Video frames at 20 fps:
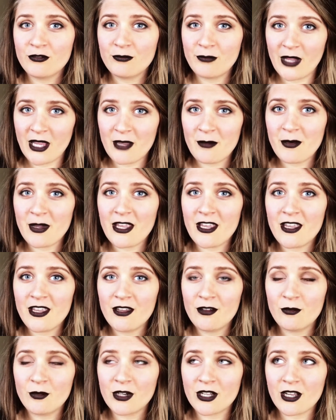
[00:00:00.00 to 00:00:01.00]
baby
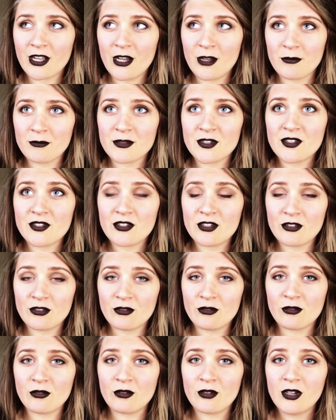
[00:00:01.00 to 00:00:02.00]
when it comes
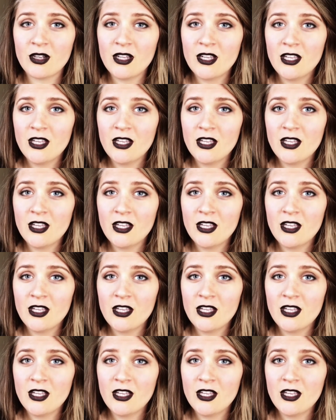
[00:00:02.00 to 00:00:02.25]
to